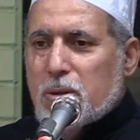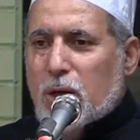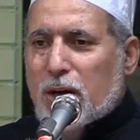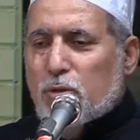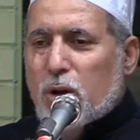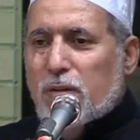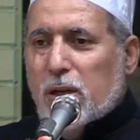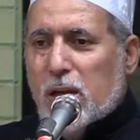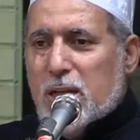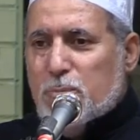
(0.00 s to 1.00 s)
You have to have
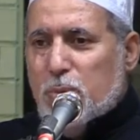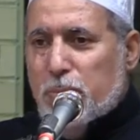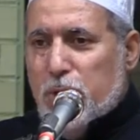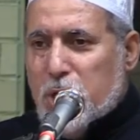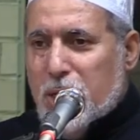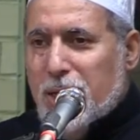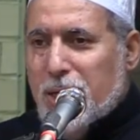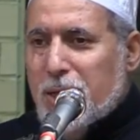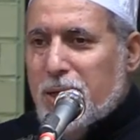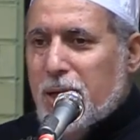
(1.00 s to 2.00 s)
Allah's
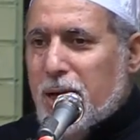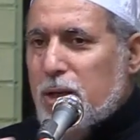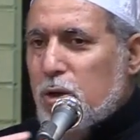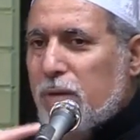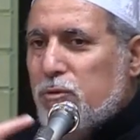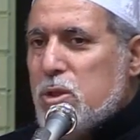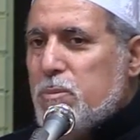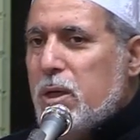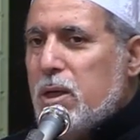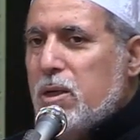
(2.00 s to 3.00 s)
permission and you have to
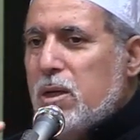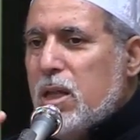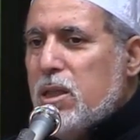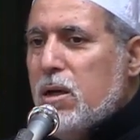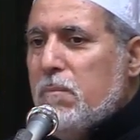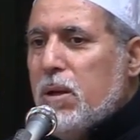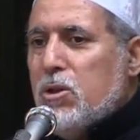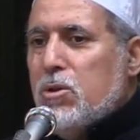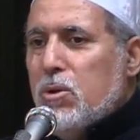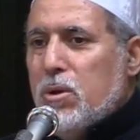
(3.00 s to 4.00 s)
speak nothing
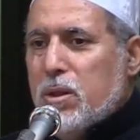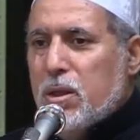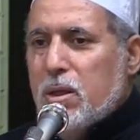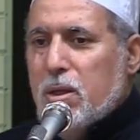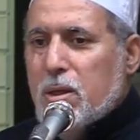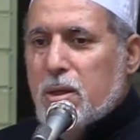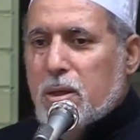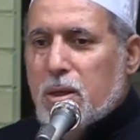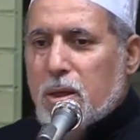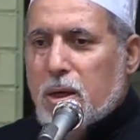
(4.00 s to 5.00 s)
but truth.
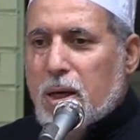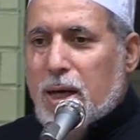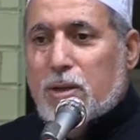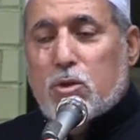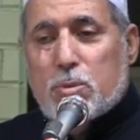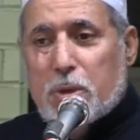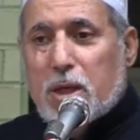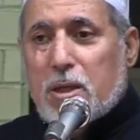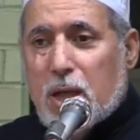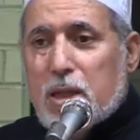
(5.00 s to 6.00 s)
And to
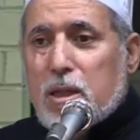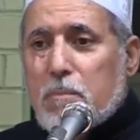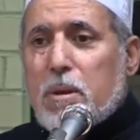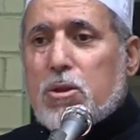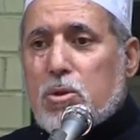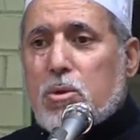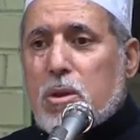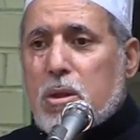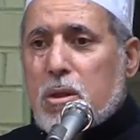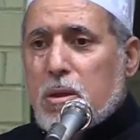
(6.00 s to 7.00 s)
speak nothing but
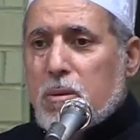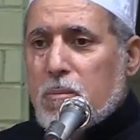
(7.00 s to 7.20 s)
truth,